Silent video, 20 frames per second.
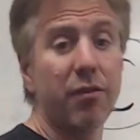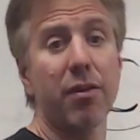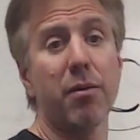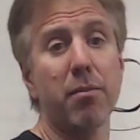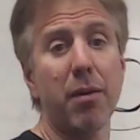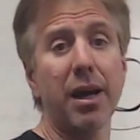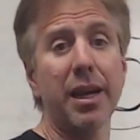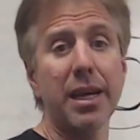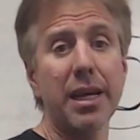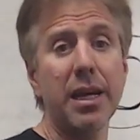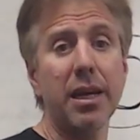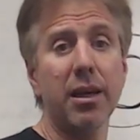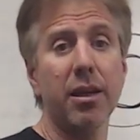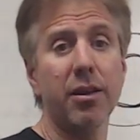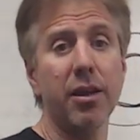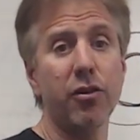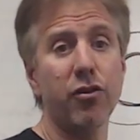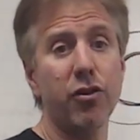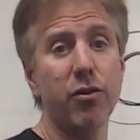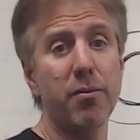the money
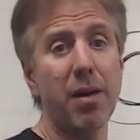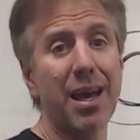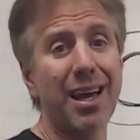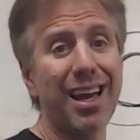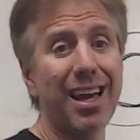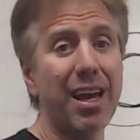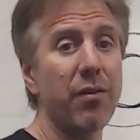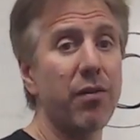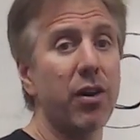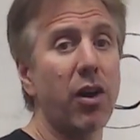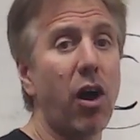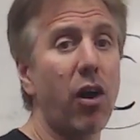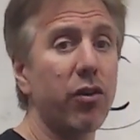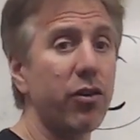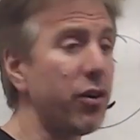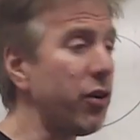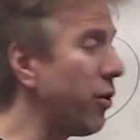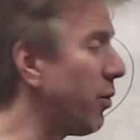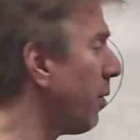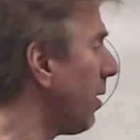that you make and give it all to
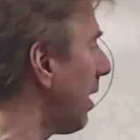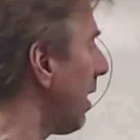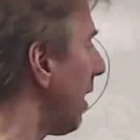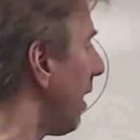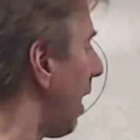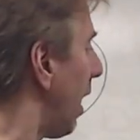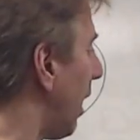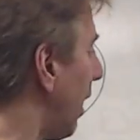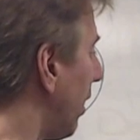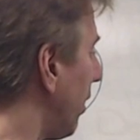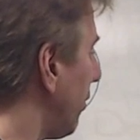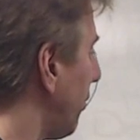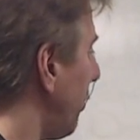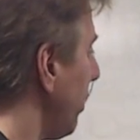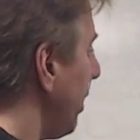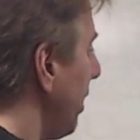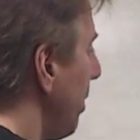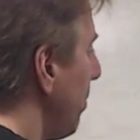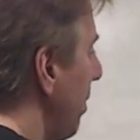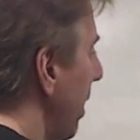you.
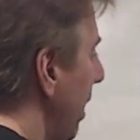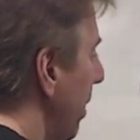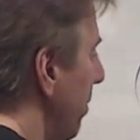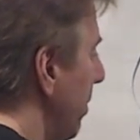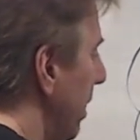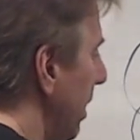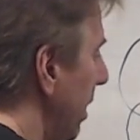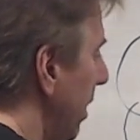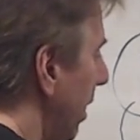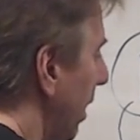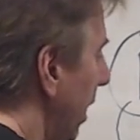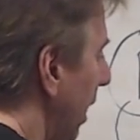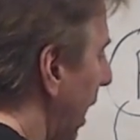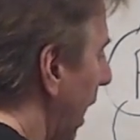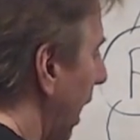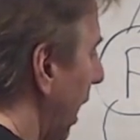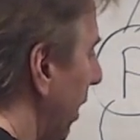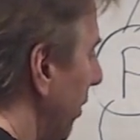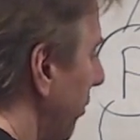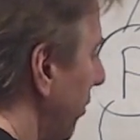CD Baby has